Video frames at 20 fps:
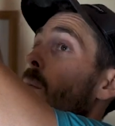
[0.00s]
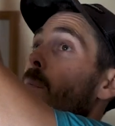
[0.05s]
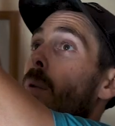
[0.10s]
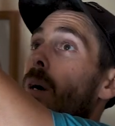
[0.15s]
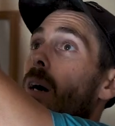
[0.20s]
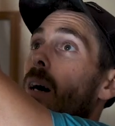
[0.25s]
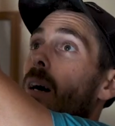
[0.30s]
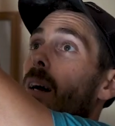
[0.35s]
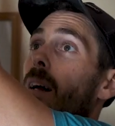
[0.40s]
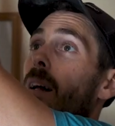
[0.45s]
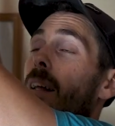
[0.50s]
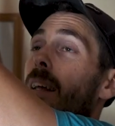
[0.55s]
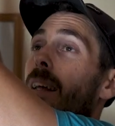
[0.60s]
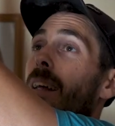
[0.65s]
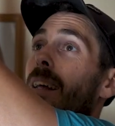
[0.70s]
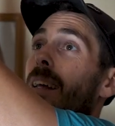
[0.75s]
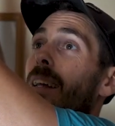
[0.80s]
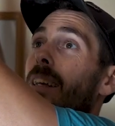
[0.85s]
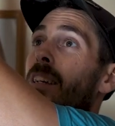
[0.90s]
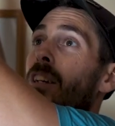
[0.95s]
but
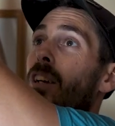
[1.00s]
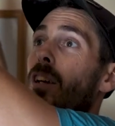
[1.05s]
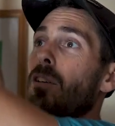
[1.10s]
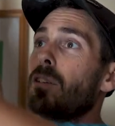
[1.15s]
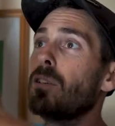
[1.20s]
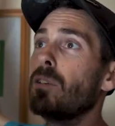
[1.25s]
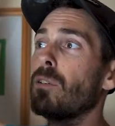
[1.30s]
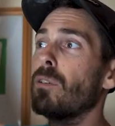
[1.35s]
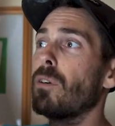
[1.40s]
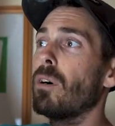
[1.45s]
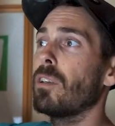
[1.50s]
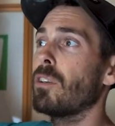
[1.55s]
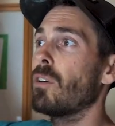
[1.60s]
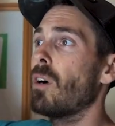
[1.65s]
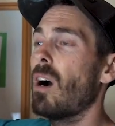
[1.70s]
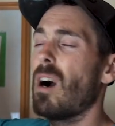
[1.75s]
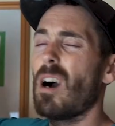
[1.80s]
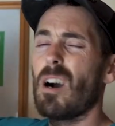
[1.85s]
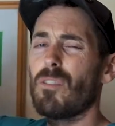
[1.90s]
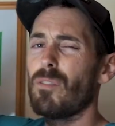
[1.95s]
you're
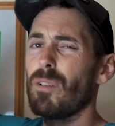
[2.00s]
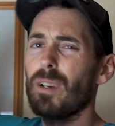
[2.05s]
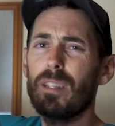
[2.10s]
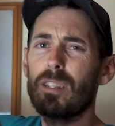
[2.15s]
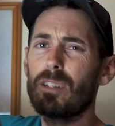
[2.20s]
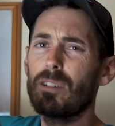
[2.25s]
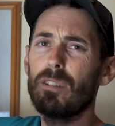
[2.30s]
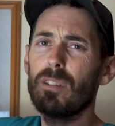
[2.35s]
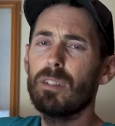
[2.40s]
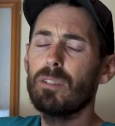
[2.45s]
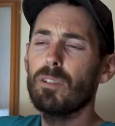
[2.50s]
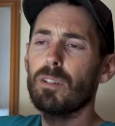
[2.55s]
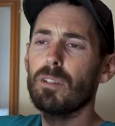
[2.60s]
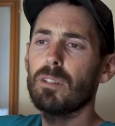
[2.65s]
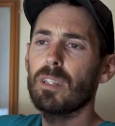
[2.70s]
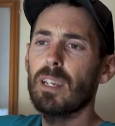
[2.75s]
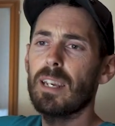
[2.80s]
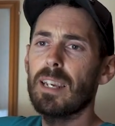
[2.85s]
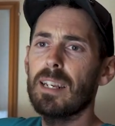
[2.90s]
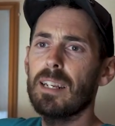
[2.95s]
halfway through the
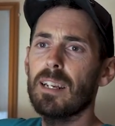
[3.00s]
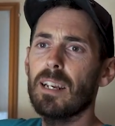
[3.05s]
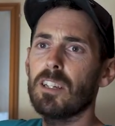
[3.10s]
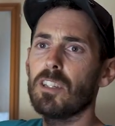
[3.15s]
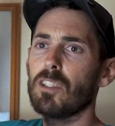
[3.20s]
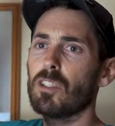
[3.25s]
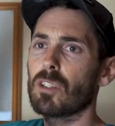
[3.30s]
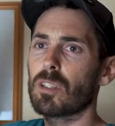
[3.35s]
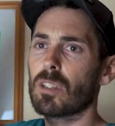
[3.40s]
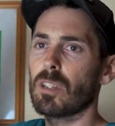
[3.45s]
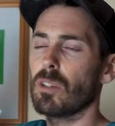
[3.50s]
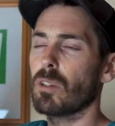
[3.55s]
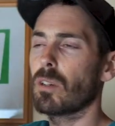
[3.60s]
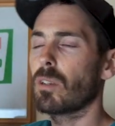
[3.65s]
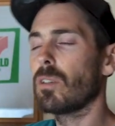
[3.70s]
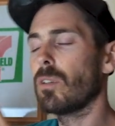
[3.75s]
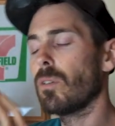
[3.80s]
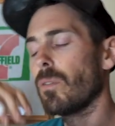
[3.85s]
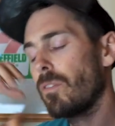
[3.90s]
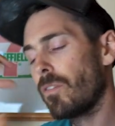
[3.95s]
routine and
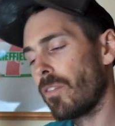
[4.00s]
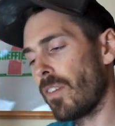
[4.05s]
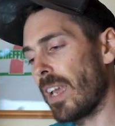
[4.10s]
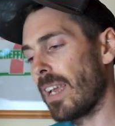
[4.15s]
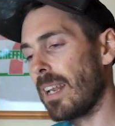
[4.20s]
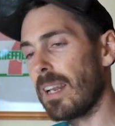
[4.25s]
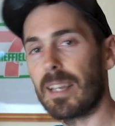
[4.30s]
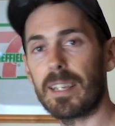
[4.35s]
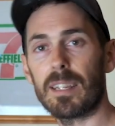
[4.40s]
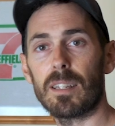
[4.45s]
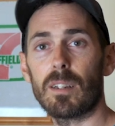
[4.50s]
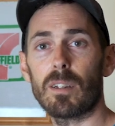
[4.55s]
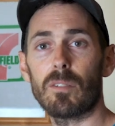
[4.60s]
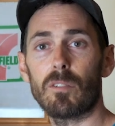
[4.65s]
you're failing